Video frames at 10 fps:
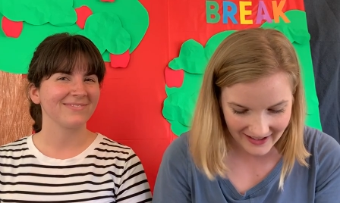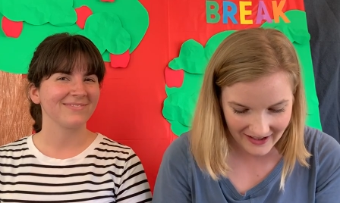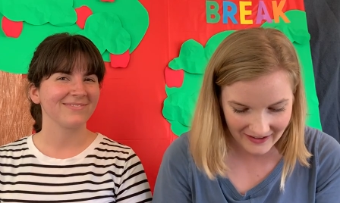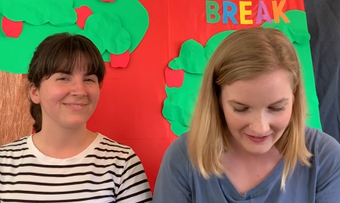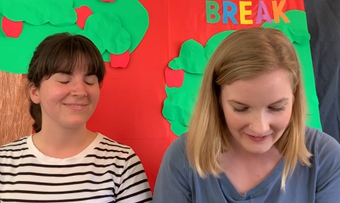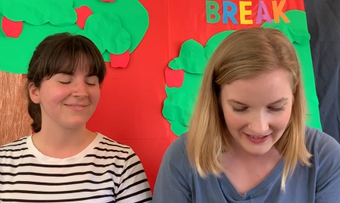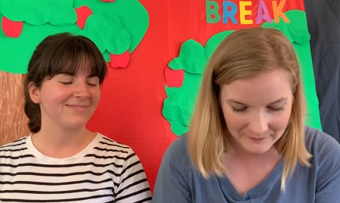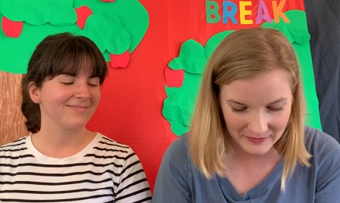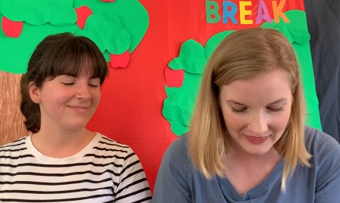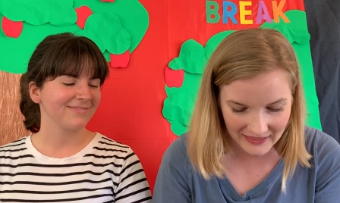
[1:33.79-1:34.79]
Speaker 1: All
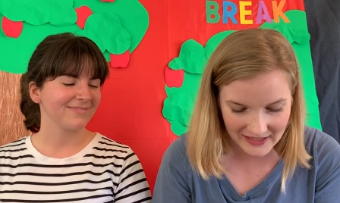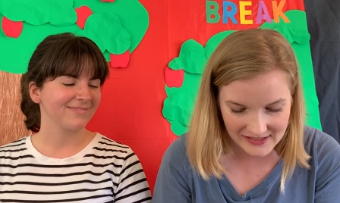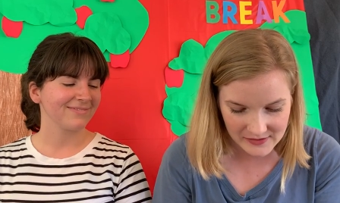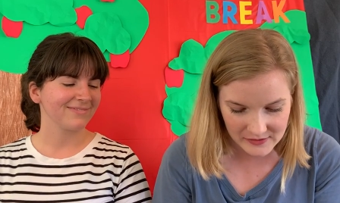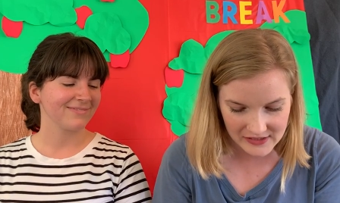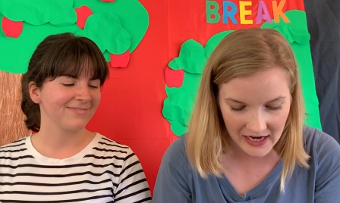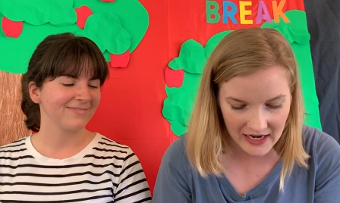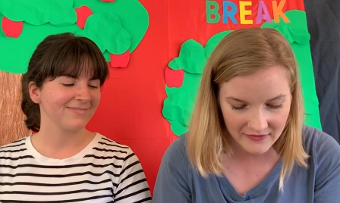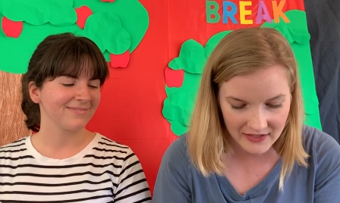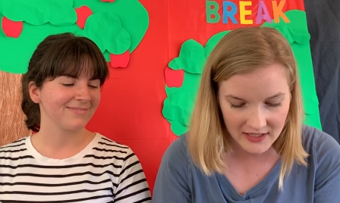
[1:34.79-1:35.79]
right, but let's
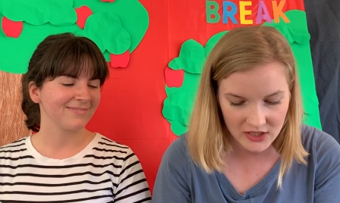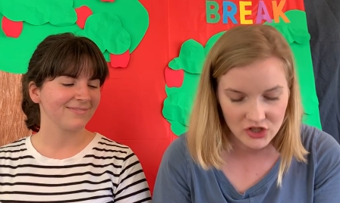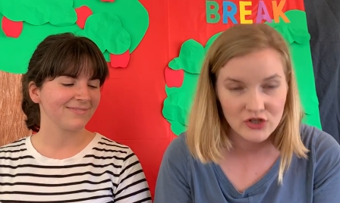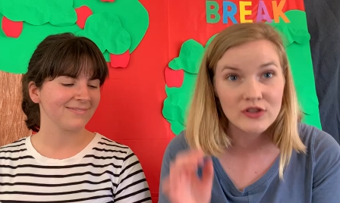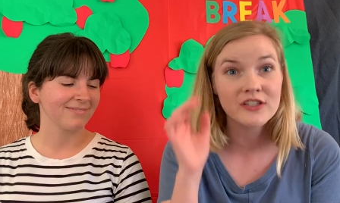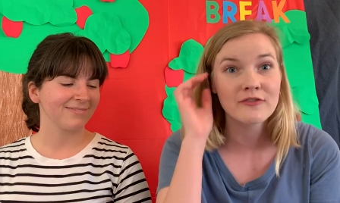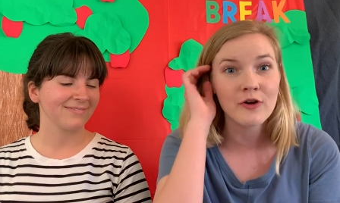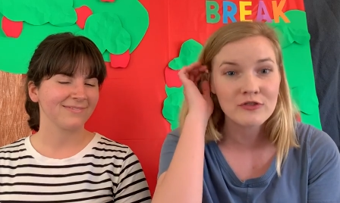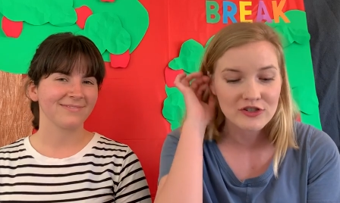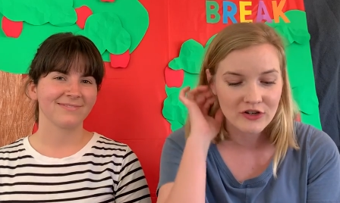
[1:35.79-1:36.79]
dive into the
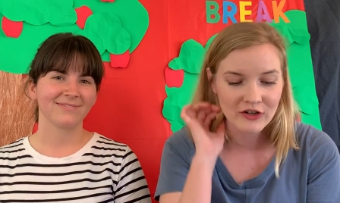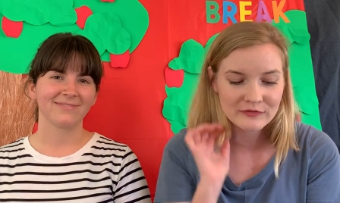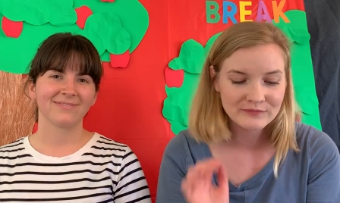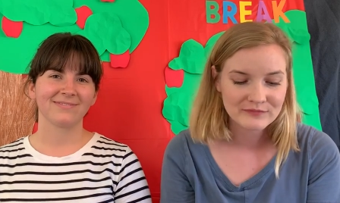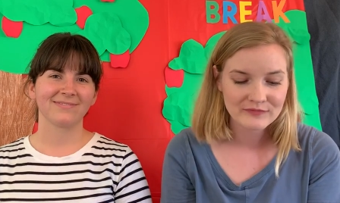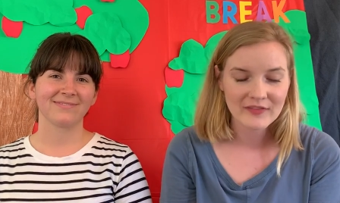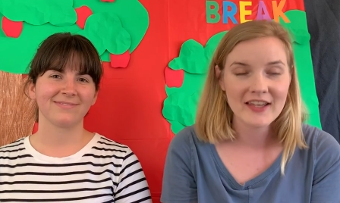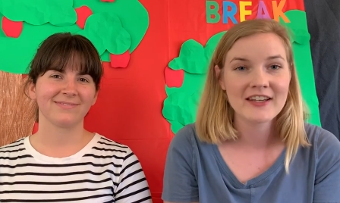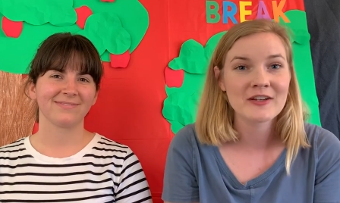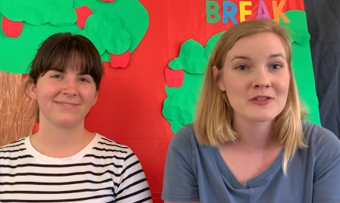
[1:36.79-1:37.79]
devotional.
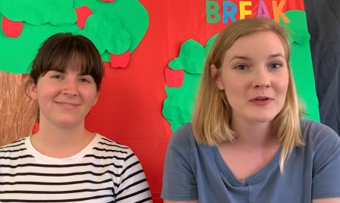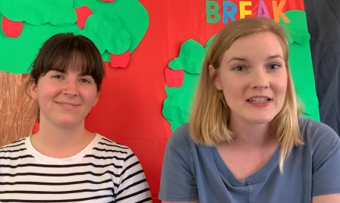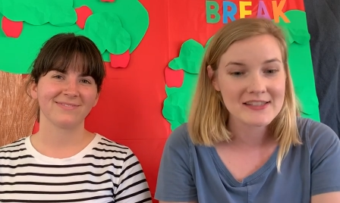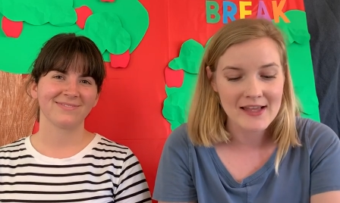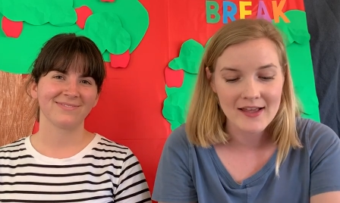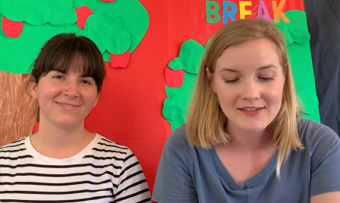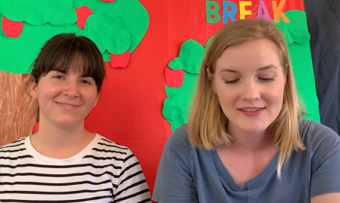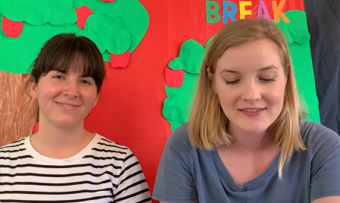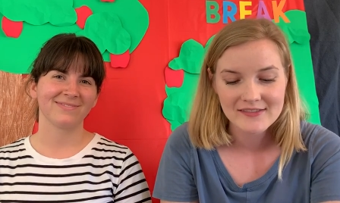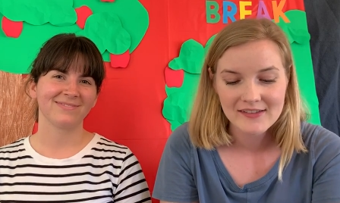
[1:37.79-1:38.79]
And here's what it
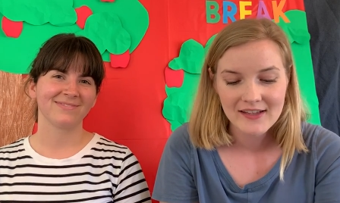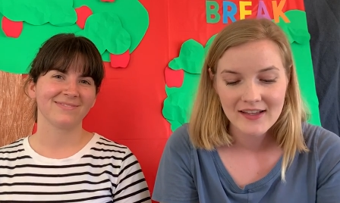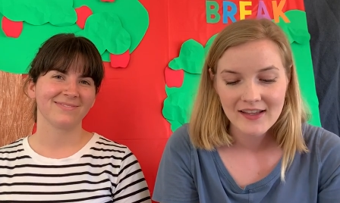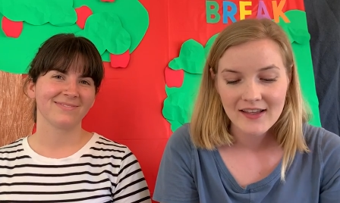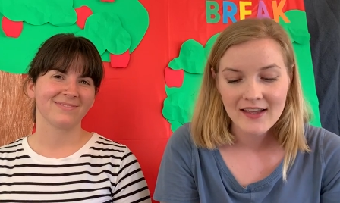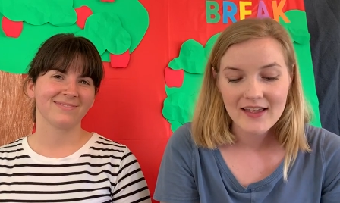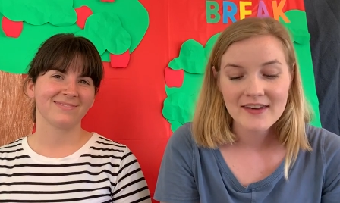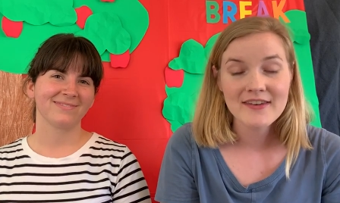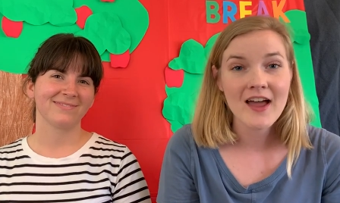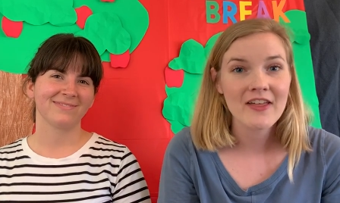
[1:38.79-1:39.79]
says.
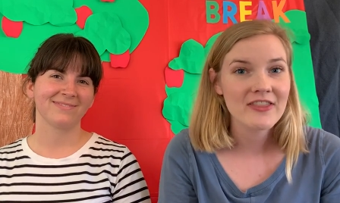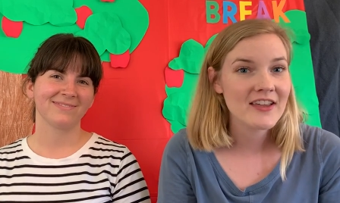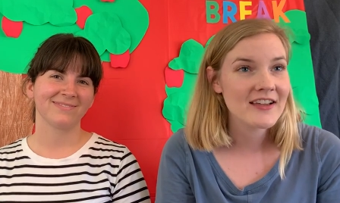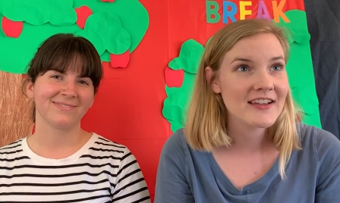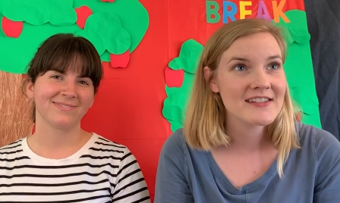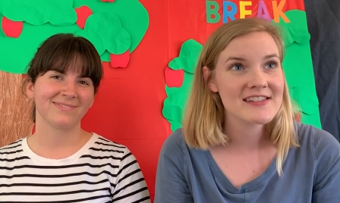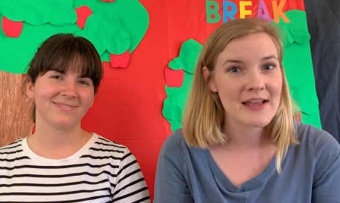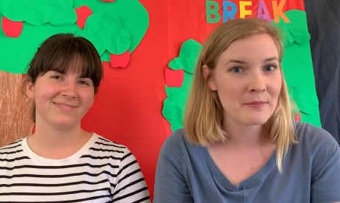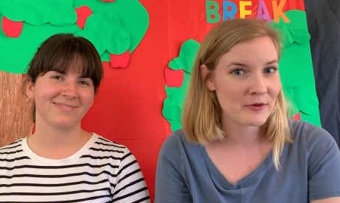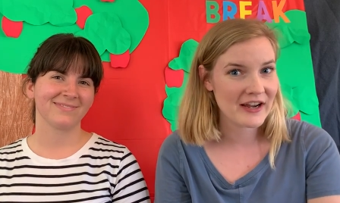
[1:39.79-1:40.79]
Nothing can
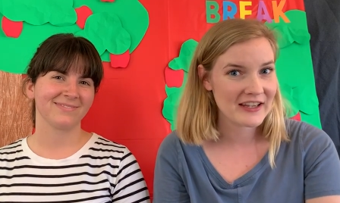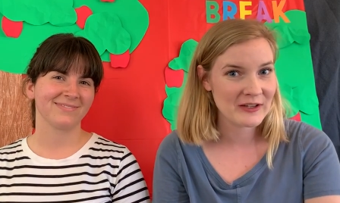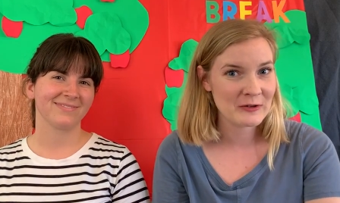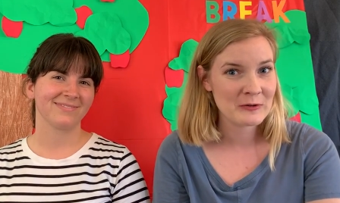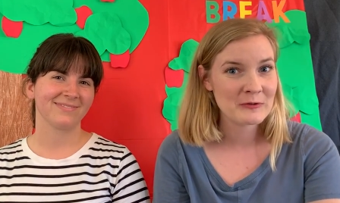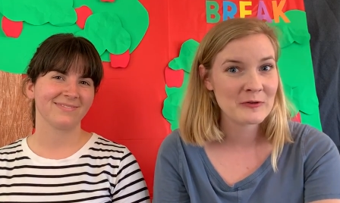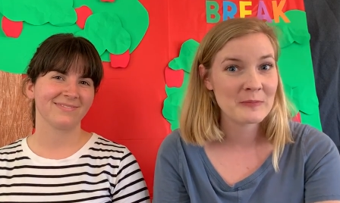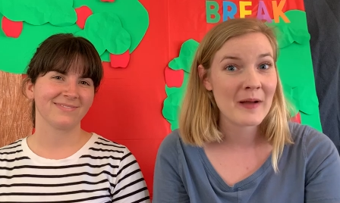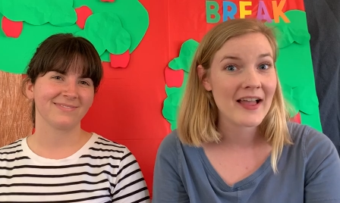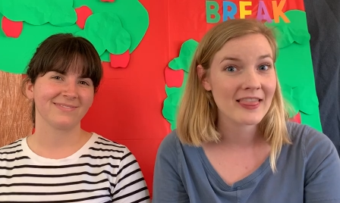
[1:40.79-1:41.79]
separate you from
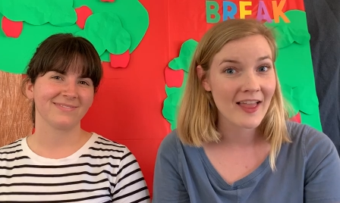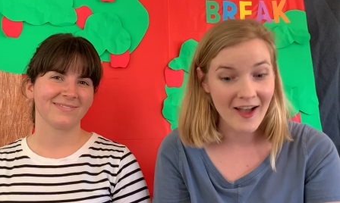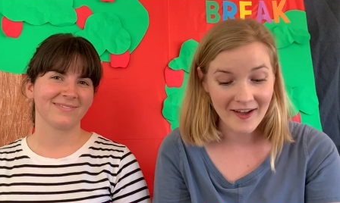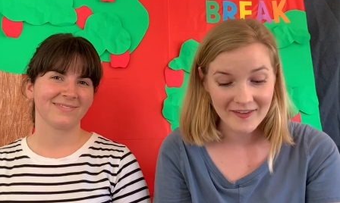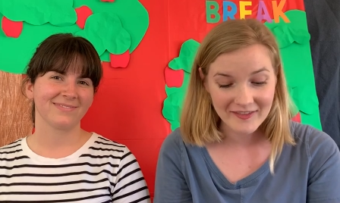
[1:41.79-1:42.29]
my love.